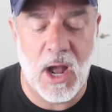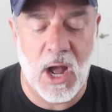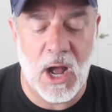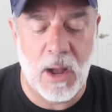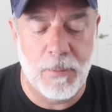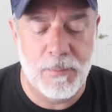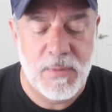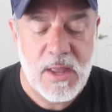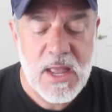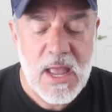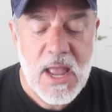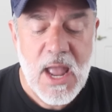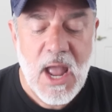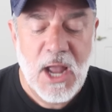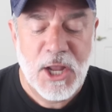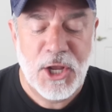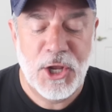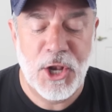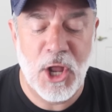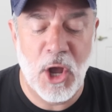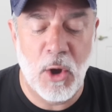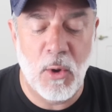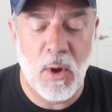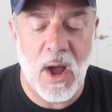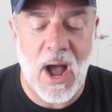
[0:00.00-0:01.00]
Um,
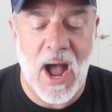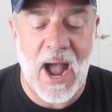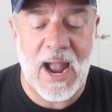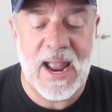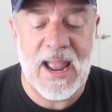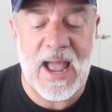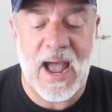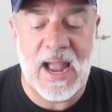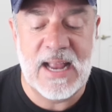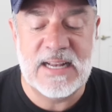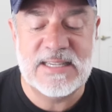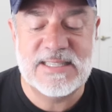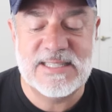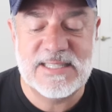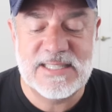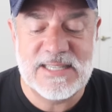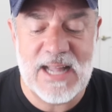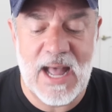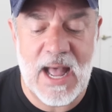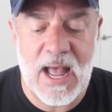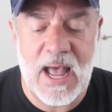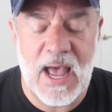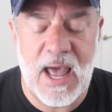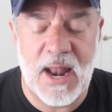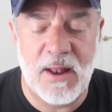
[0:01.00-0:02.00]
you know, I, I'd
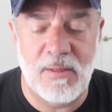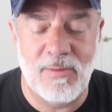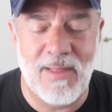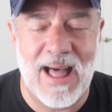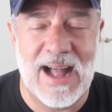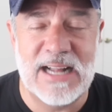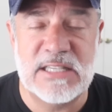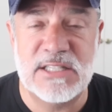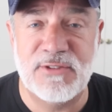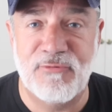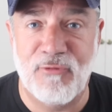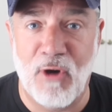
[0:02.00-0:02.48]
said last Last